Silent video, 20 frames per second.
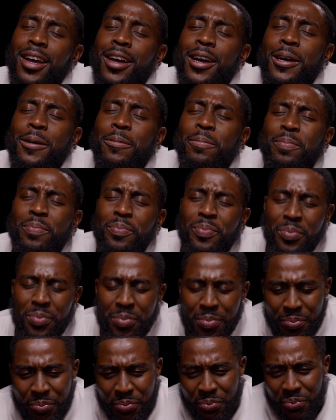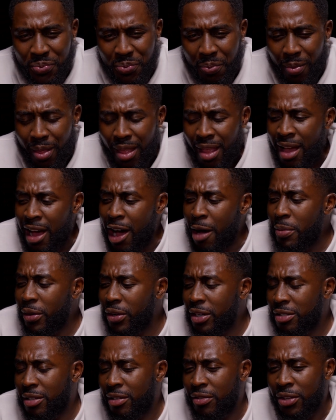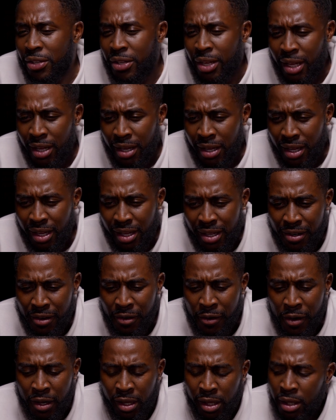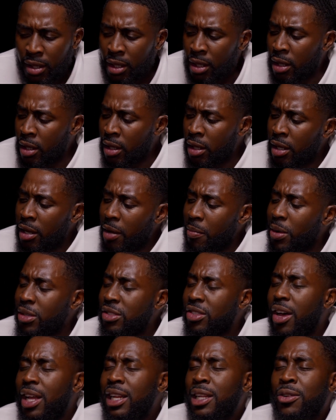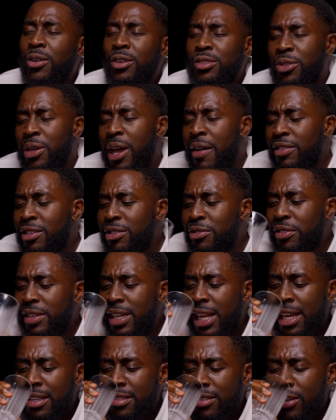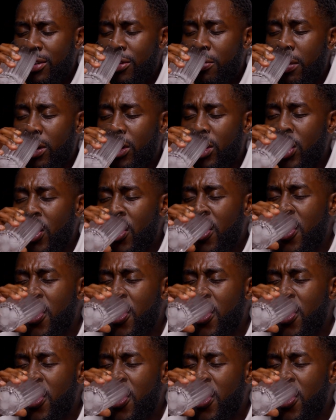I'll be honest with you. Most certainly not. So after you realize, oh my God.